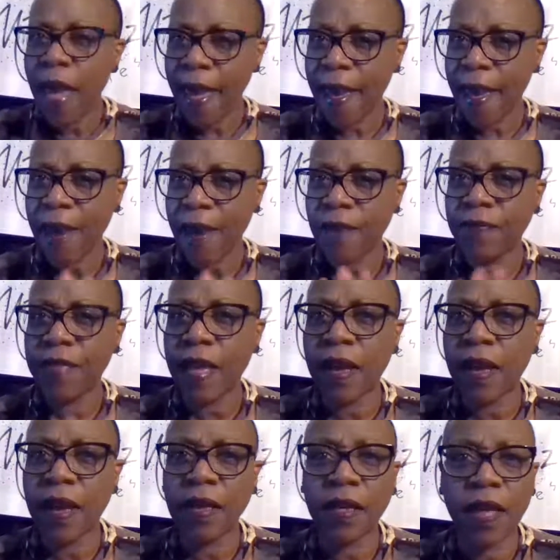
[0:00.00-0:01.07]
have that
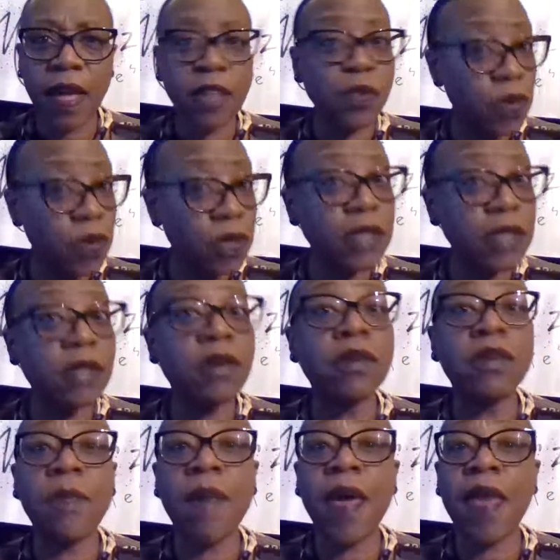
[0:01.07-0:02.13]
kind of gas where you need to go to
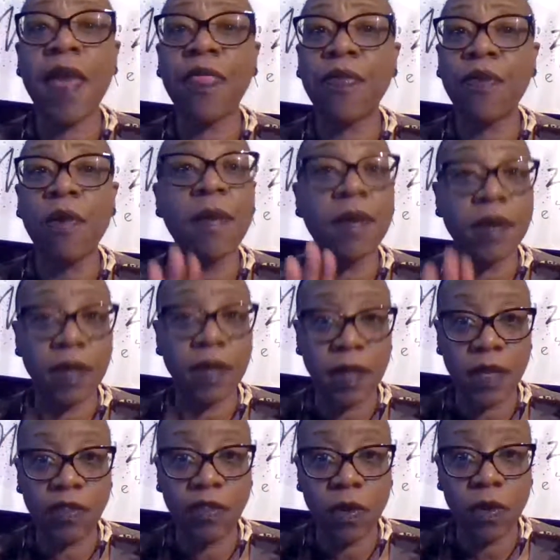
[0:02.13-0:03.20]
the bathroom, I'm going to
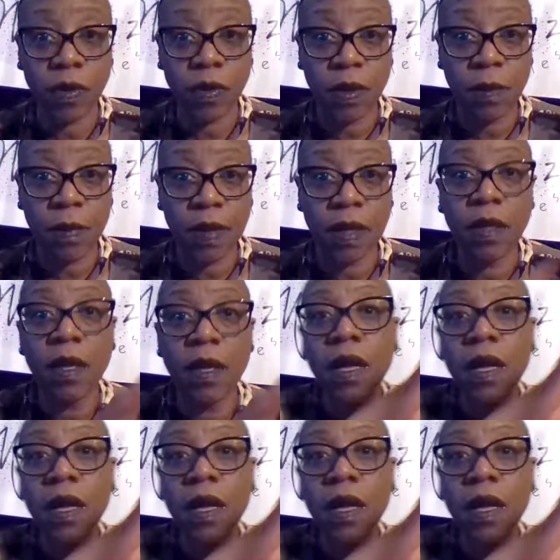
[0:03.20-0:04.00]
let you go in a minute.